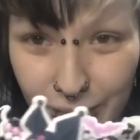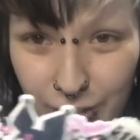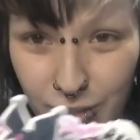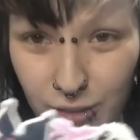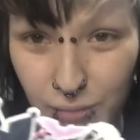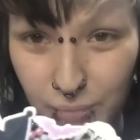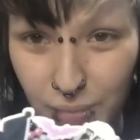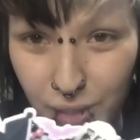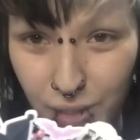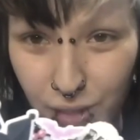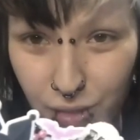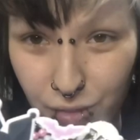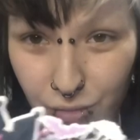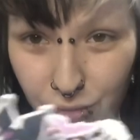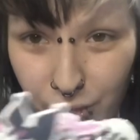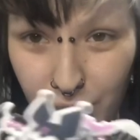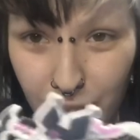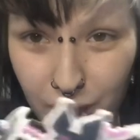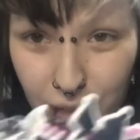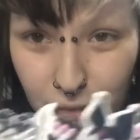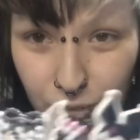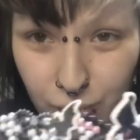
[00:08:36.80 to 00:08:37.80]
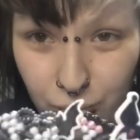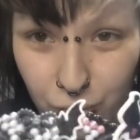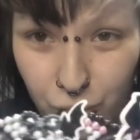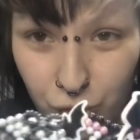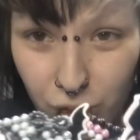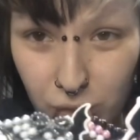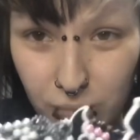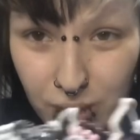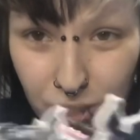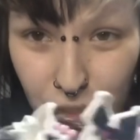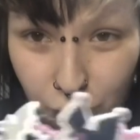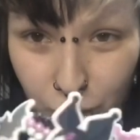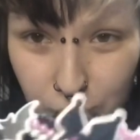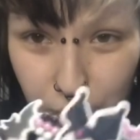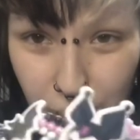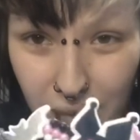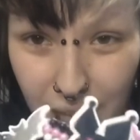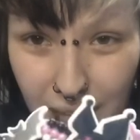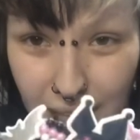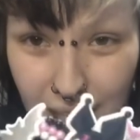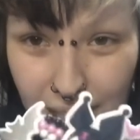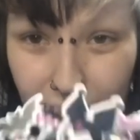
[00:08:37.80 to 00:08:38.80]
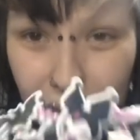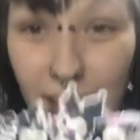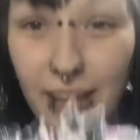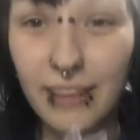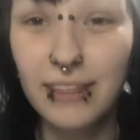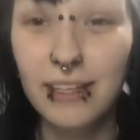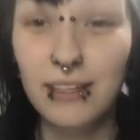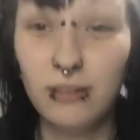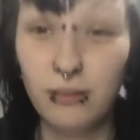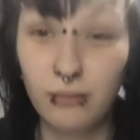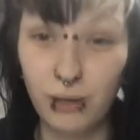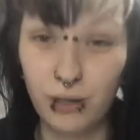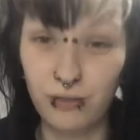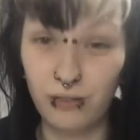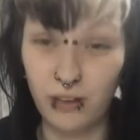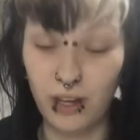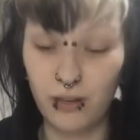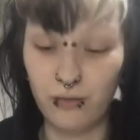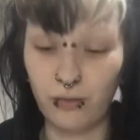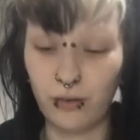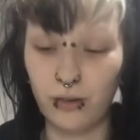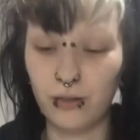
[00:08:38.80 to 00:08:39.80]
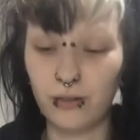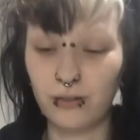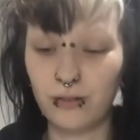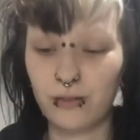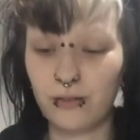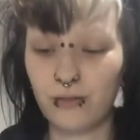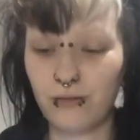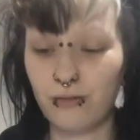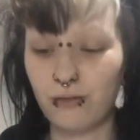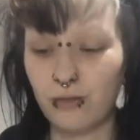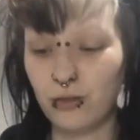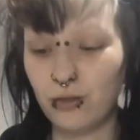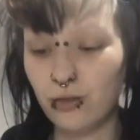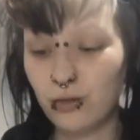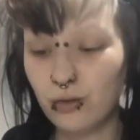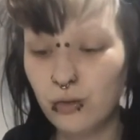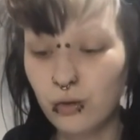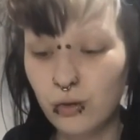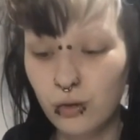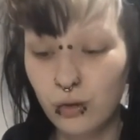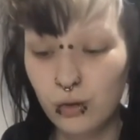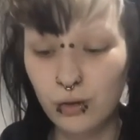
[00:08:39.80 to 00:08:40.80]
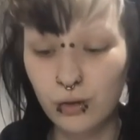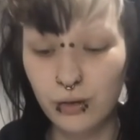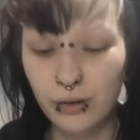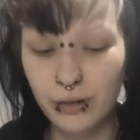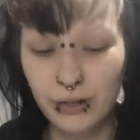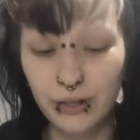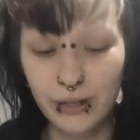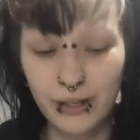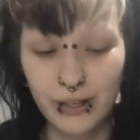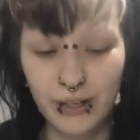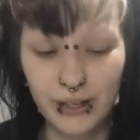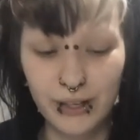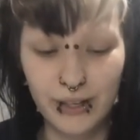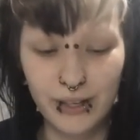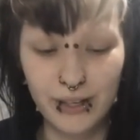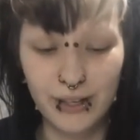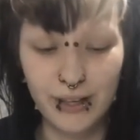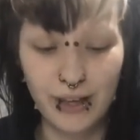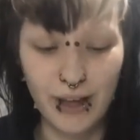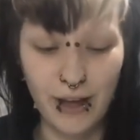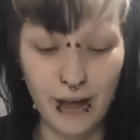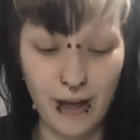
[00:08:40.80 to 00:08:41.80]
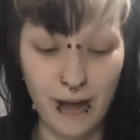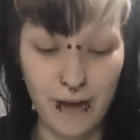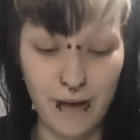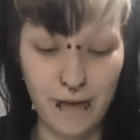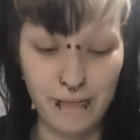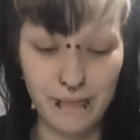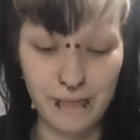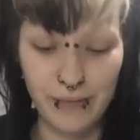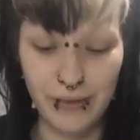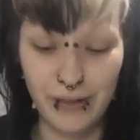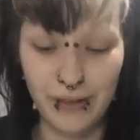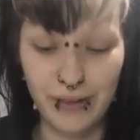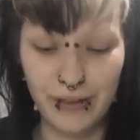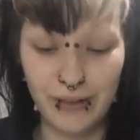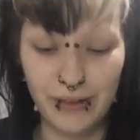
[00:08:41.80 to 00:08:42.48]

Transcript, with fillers: those are my three from Dreamy Domain and these are my favourites for sure. Um,